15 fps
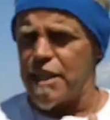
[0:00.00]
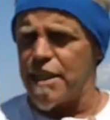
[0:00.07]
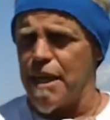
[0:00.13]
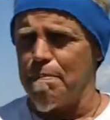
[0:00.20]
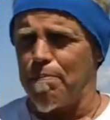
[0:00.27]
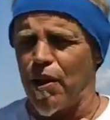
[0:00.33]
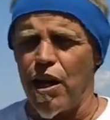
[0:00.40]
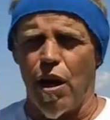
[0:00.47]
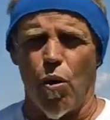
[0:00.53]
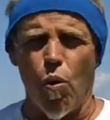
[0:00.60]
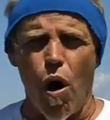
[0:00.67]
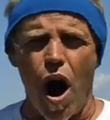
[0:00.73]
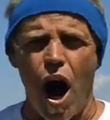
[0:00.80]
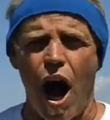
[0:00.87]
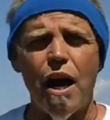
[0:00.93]
simply a
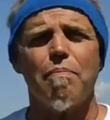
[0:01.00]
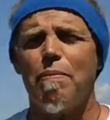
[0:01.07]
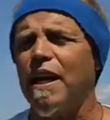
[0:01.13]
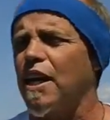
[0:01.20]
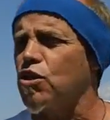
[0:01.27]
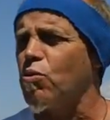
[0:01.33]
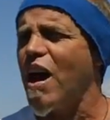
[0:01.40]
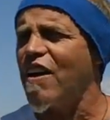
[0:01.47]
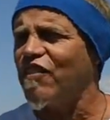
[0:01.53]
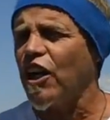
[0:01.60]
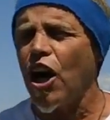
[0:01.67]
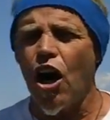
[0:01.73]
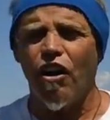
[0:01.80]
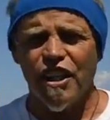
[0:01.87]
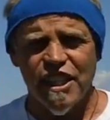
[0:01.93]
walk because we have to
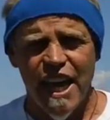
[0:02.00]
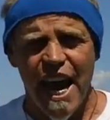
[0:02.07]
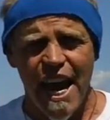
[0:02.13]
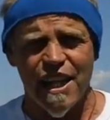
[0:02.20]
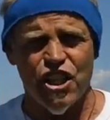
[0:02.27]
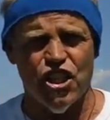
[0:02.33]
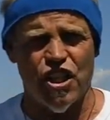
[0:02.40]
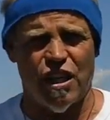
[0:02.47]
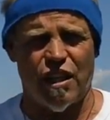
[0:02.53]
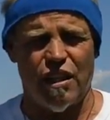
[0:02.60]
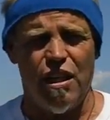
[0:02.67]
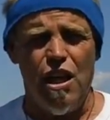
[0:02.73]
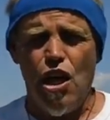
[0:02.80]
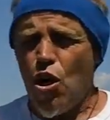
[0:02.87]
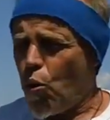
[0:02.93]
call attention.
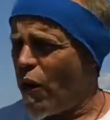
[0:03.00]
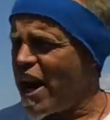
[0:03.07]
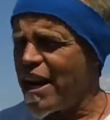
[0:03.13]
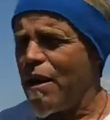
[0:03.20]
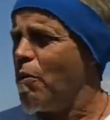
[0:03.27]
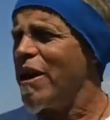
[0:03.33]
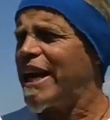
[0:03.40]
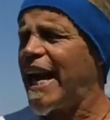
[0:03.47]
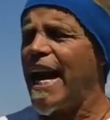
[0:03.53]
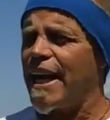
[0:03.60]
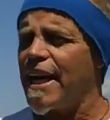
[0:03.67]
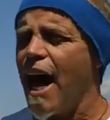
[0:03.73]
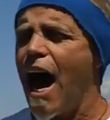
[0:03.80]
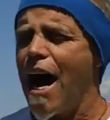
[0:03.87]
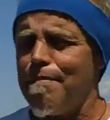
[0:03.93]
We, we
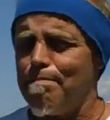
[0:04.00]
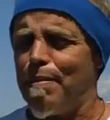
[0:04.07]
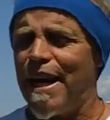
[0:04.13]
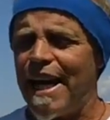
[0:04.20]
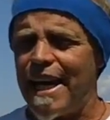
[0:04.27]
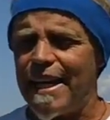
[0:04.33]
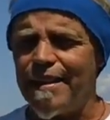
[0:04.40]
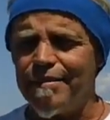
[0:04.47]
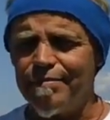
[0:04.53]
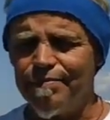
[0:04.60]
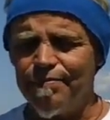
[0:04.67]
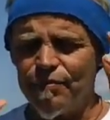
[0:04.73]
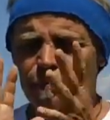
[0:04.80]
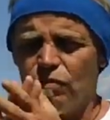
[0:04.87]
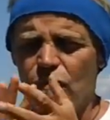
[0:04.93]
cannot be,
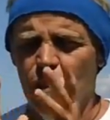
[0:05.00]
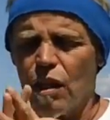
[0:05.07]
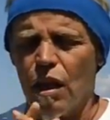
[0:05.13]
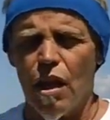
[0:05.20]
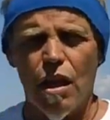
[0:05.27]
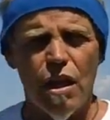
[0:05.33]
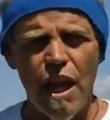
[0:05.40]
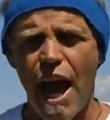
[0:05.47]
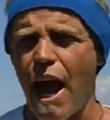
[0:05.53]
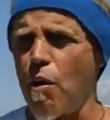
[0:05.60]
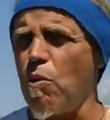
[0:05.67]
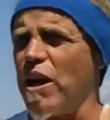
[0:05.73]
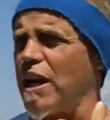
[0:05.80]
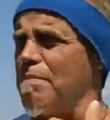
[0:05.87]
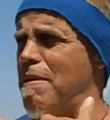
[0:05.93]
yeah,
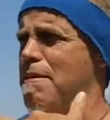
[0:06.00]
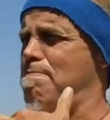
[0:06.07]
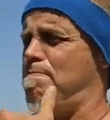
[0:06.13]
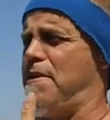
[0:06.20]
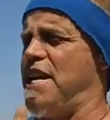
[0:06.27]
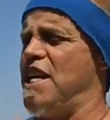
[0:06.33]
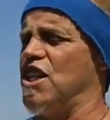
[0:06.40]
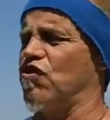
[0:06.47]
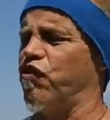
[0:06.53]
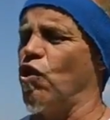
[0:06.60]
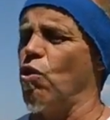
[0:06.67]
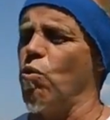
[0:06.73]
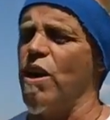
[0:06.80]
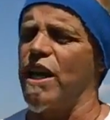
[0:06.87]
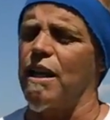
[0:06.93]
we could be peaceful,
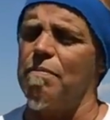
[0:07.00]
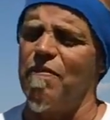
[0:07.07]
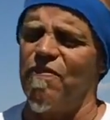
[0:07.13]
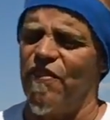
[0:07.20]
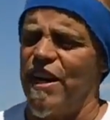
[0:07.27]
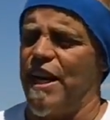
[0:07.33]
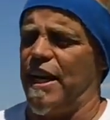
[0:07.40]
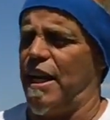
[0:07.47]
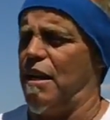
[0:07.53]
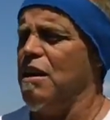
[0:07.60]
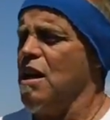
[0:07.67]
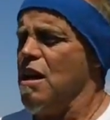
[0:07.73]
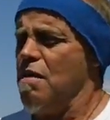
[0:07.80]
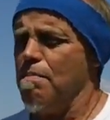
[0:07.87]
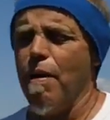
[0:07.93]
we could fit in,
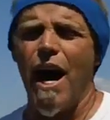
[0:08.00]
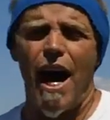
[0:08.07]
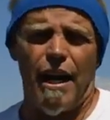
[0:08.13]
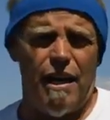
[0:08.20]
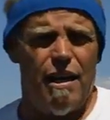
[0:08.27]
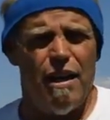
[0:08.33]
but